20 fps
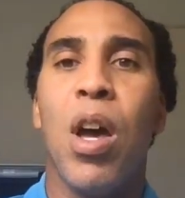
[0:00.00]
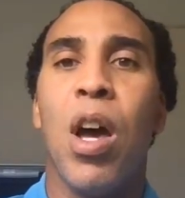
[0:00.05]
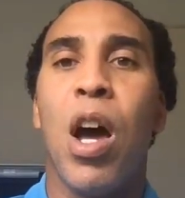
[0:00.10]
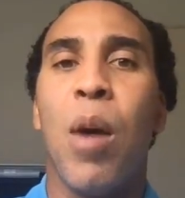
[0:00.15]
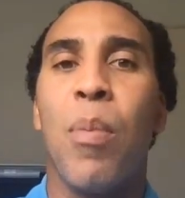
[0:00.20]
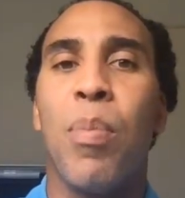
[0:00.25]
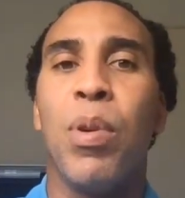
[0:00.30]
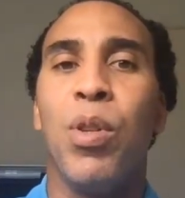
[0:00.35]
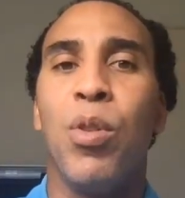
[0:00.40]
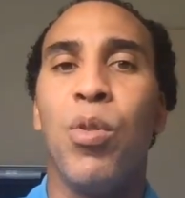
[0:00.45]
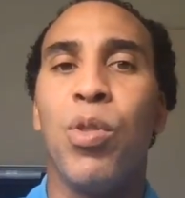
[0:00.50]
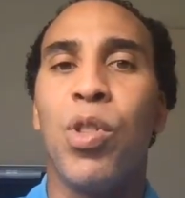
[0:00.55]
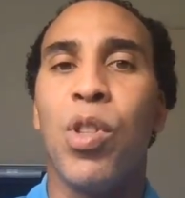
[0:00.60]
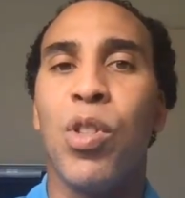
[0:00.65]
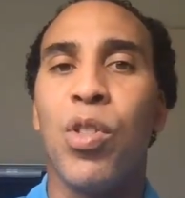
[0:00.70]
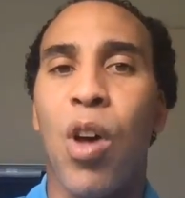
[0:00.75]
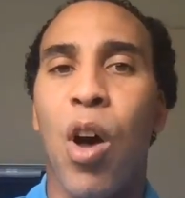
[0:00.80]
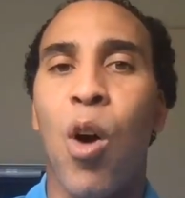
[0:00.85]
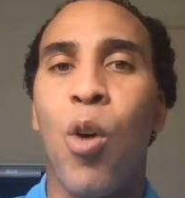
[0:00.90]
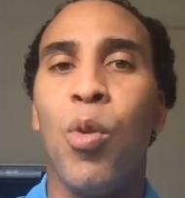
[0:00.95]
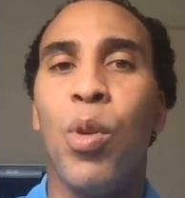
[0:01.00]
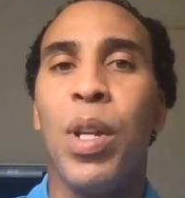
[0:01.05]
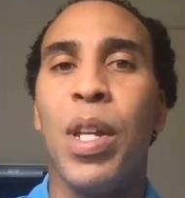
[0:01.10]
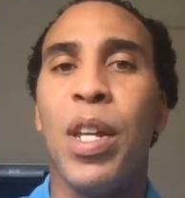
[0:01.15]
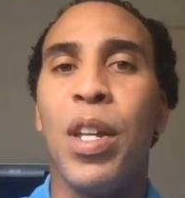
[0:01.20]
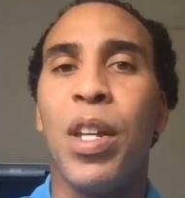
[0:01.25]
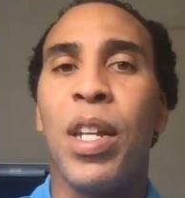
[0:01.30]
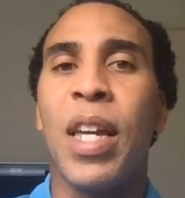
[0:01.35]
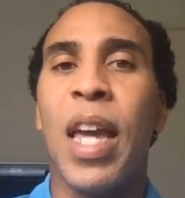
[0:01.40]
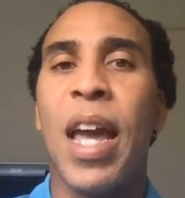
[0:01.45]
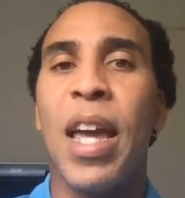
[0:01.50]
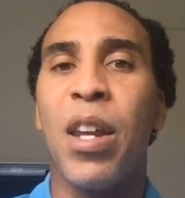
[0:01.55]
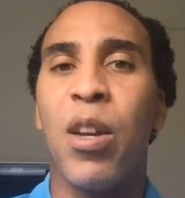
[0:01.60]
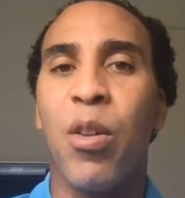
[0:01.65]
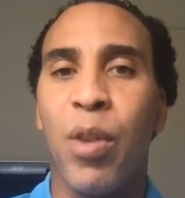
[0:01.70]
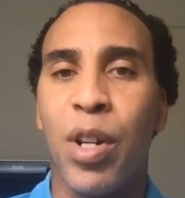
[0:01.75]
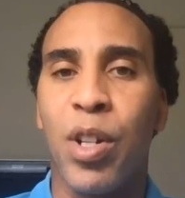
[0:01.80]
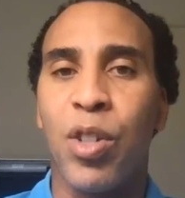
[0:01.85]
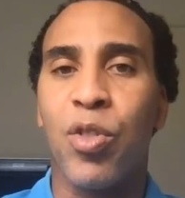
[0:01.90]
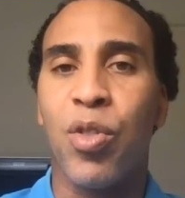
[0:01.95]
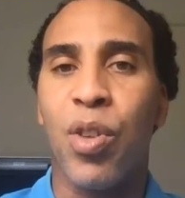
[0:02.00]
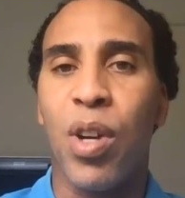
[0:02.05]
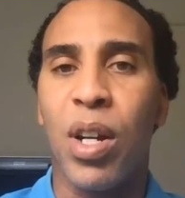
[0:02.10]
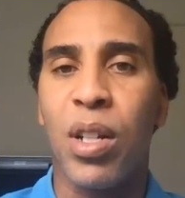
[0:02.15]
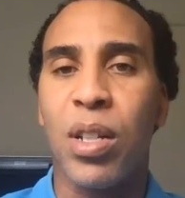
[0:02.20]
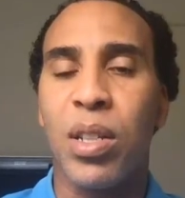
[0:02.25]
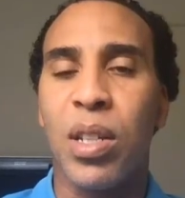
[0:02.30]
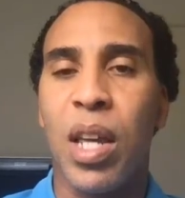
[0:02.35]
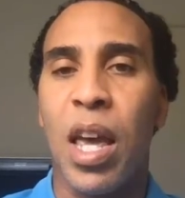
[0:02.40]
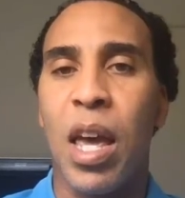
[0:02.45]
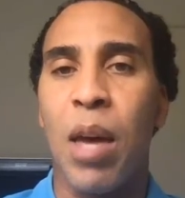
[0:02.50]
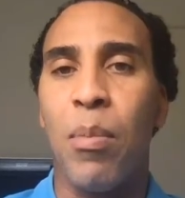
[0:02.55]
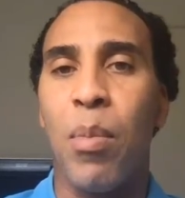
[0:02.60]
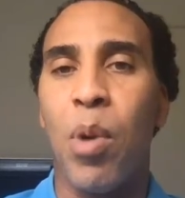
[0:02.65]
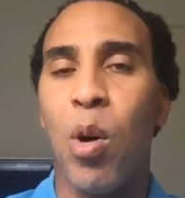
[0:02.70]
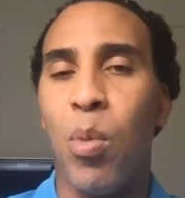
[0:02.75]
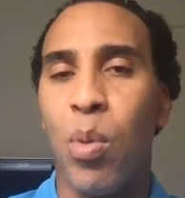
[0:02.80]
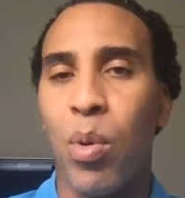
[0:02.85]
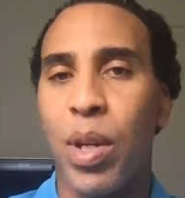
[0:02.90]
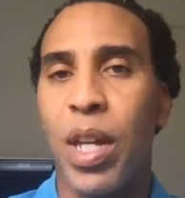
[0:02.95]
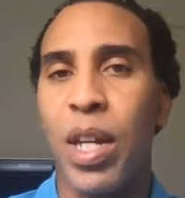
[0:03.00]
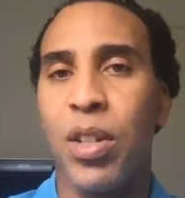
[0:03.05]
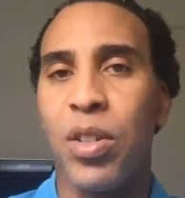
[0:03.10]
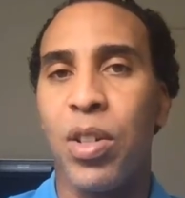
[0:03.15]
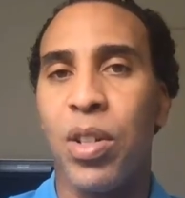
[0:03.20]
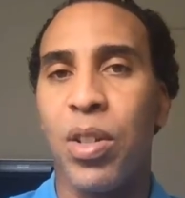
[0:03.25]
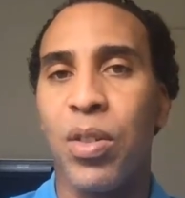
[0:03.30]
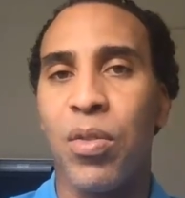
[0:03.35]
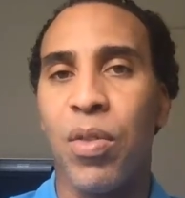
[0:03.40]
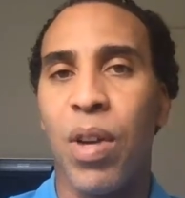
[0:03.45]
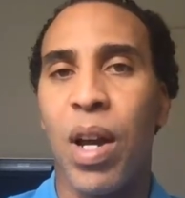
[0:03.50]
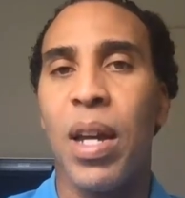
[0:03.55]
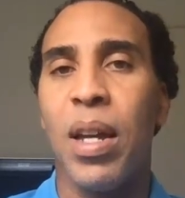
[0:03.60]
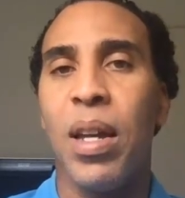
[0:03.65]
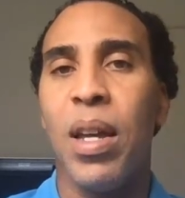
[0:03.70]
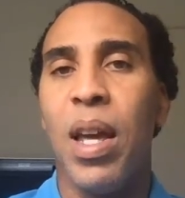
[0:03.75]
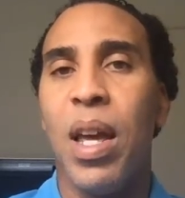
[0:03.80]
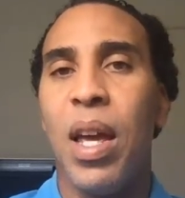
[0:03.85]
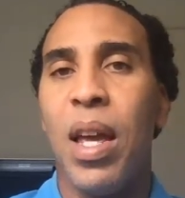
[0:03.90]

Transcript: uh, produces only catering trucks and mobile kitchens, right?